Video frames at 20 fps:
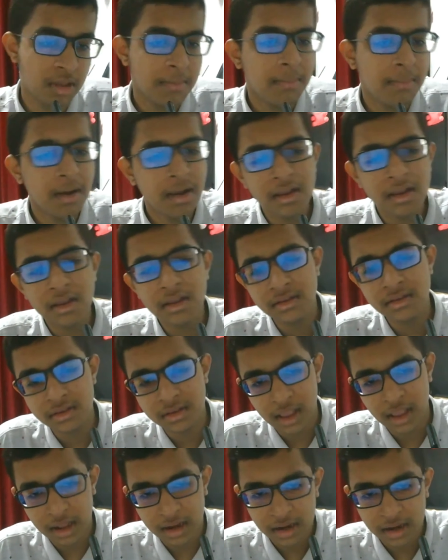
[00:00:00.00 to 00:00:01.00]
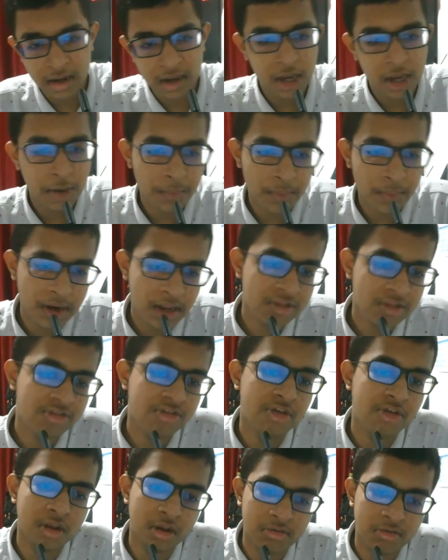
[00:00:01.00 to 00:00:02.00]
Buyers can
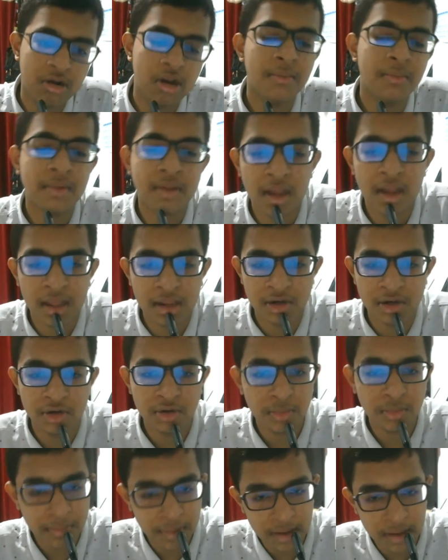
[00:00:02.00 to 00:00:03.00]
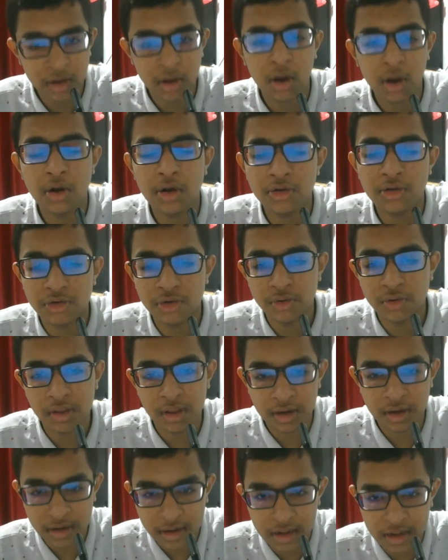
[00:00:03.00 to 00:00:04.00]
leverage Realme 9 to make calls to
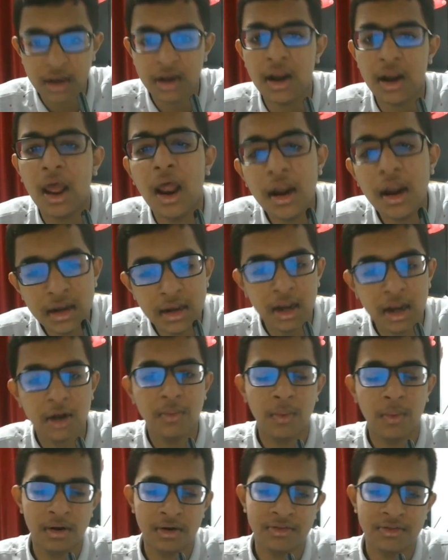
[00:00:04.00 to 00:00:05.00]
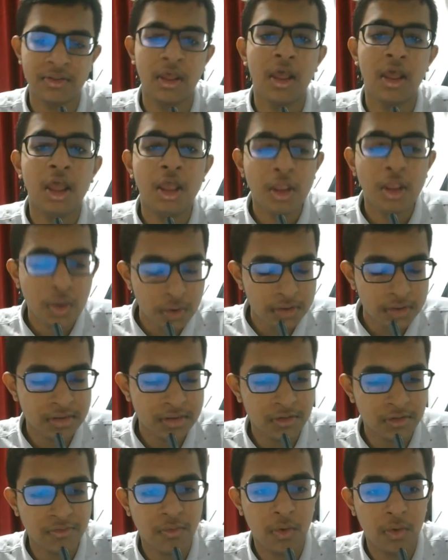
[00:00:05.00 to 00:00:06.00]
their near and dear ones
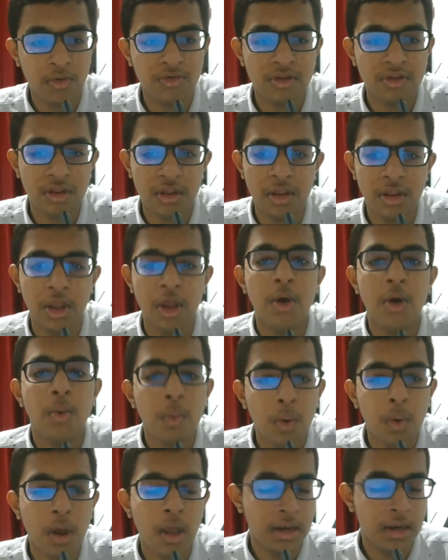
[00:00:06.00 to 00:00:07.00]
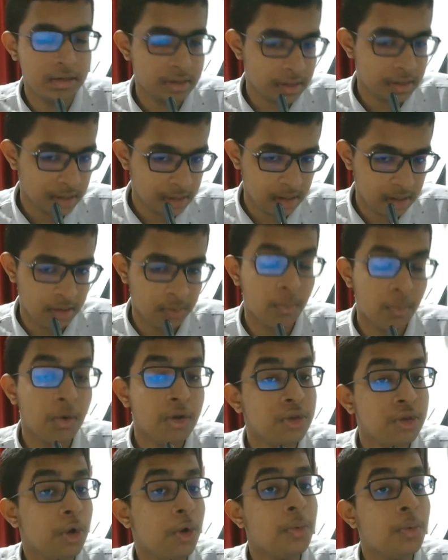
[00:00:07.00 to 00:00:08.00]
using the 4G or LTE
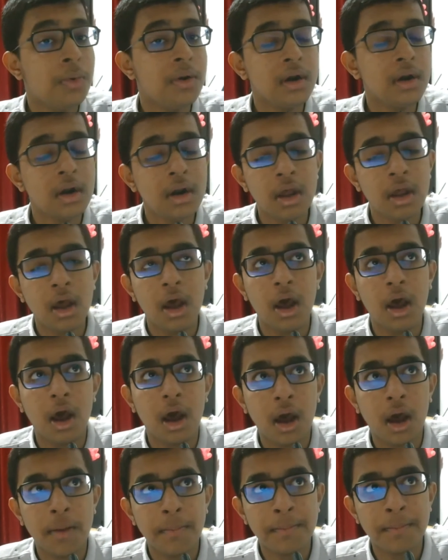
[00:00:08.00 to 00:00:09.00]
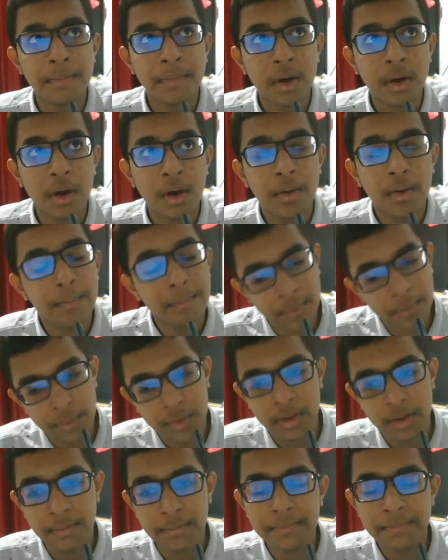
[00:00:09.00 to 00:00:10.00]
voice over um,
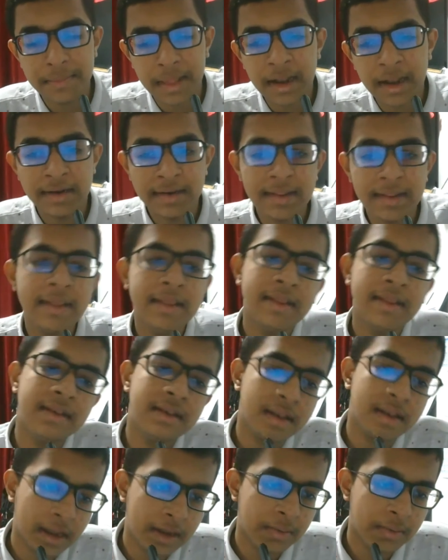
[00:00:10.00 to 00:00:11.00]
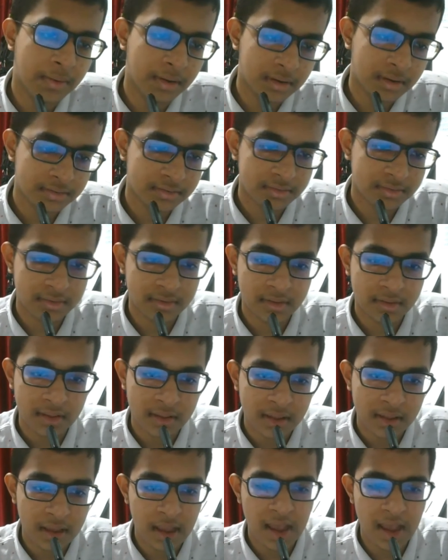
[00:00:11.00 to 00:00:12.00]
LTE networks.
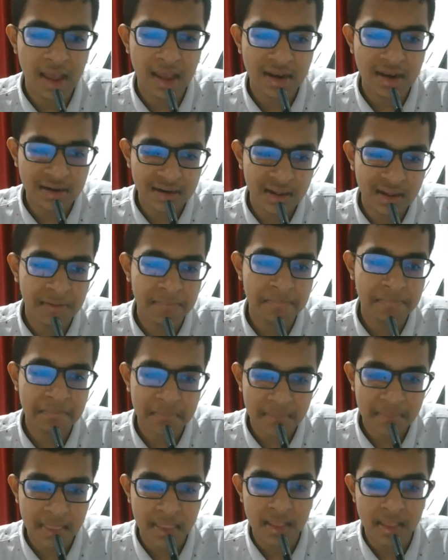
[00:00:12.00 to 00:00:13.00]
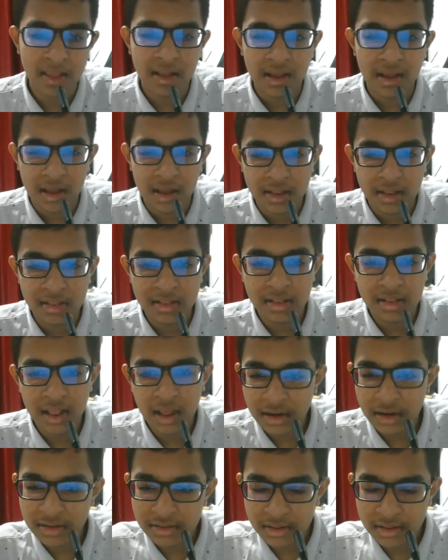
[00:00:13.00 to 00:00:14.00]
And
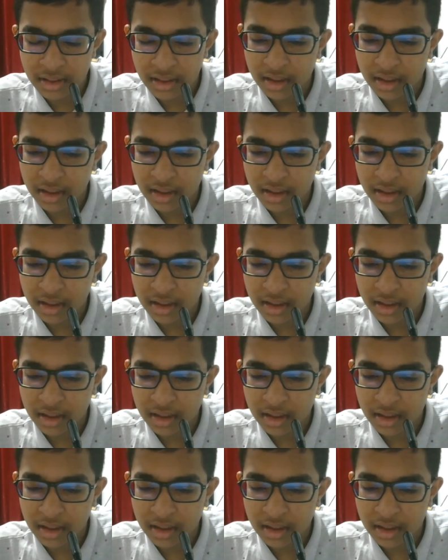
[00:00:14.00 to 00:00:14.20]
there's